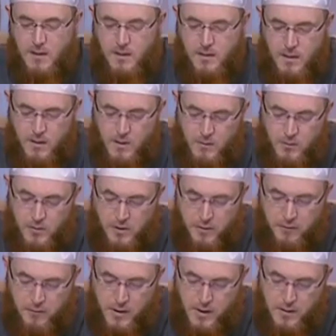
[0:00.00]
Sister Umm
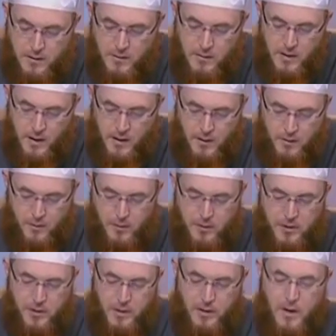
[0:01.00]
Safwan's second
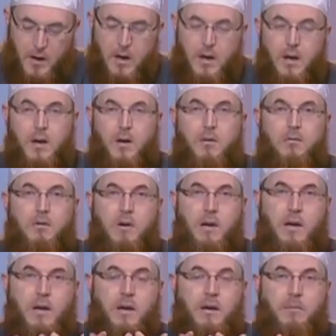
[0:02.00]
question,
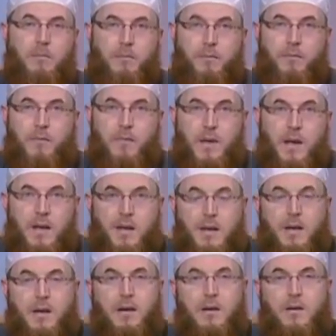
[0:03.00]
wearing a
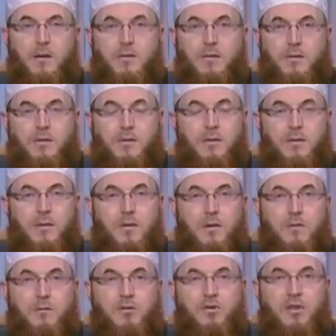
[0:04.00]
necklace
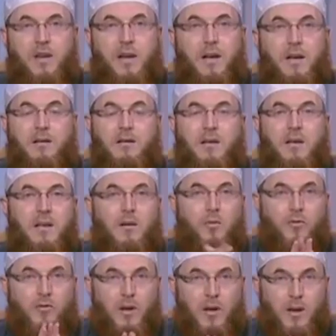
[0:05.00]
which has the name
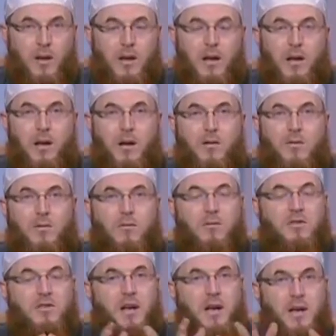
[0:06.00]
of Allah or
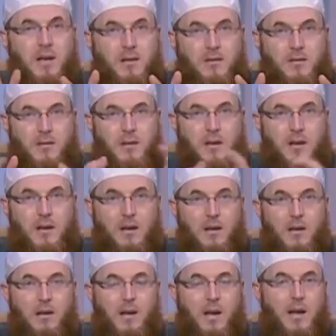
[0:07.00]
which has
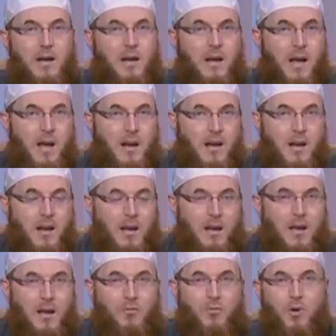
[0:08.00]
La ilaha
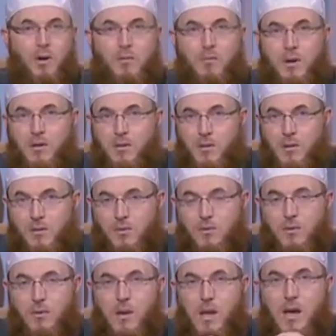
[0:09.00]
illallah Muhammadur
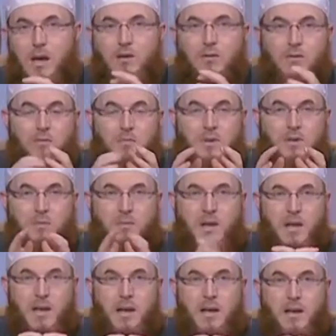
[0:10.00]
Rasulullah or
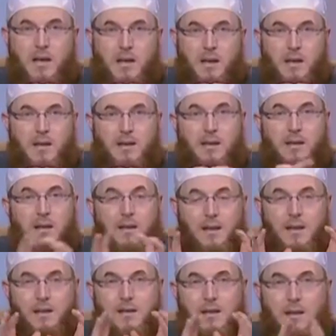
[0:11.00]
Bismillah, anything that
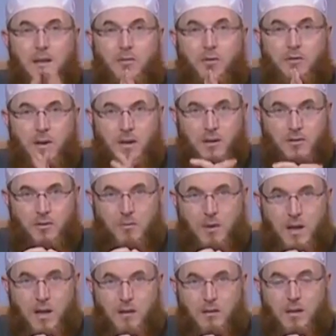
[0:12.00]
has the name of Allah
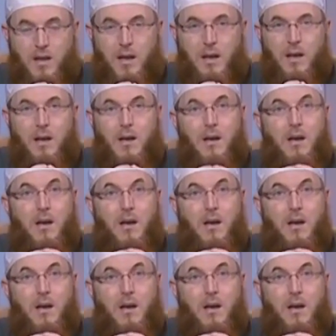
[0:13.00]
subhanahu wa ta'ala,